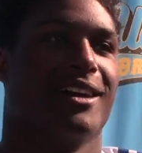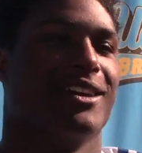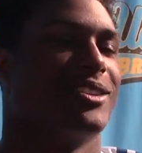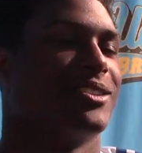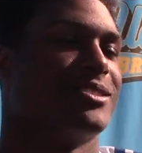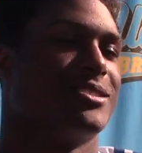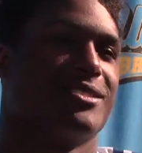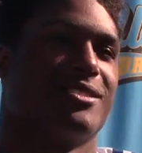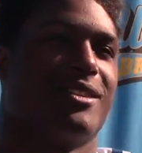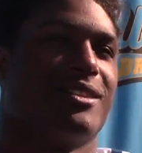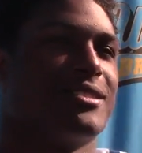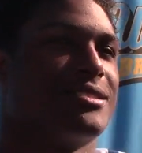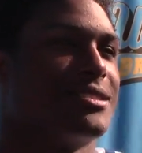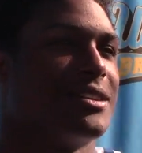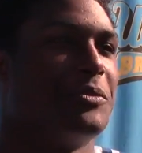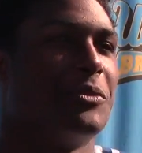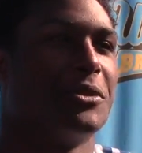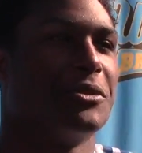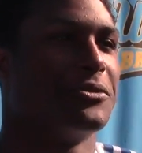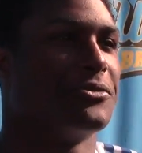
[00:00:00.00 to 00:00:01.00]
You know, as long as
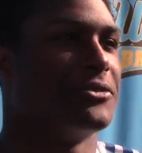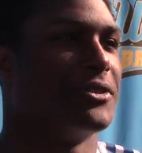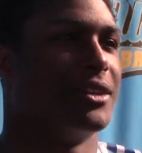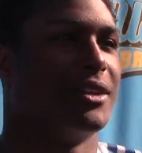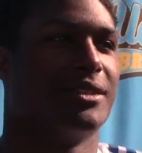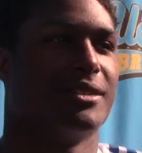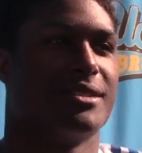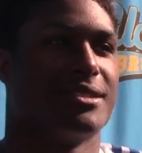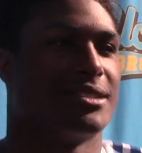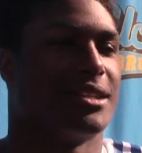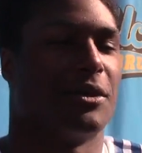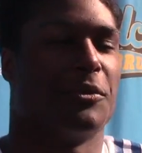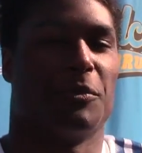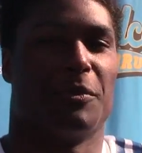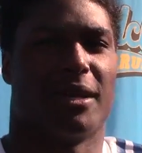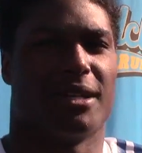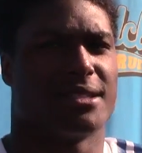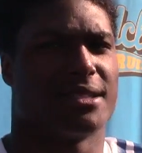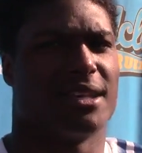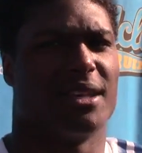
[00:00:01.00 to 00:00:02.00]
I'm on the field, just helping
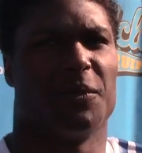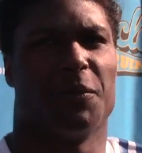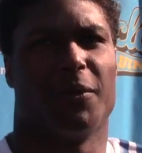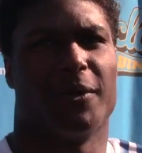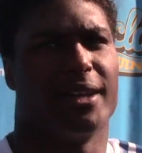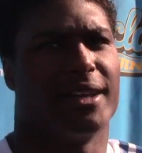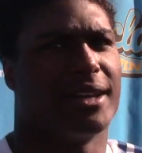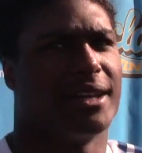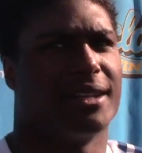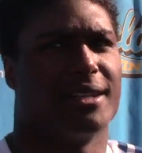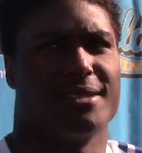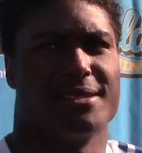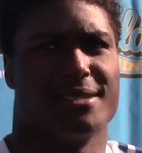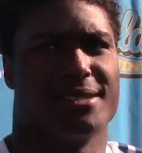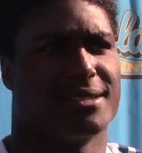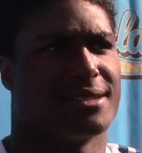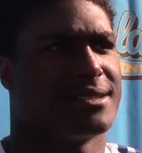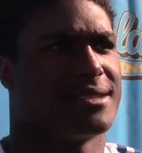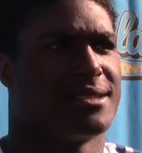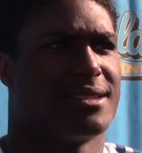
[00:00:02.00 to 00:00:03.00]
my team win, it's
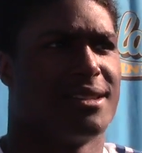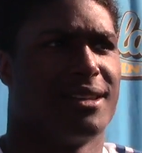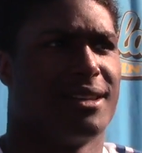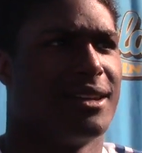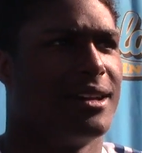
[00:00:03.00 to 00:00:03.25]
just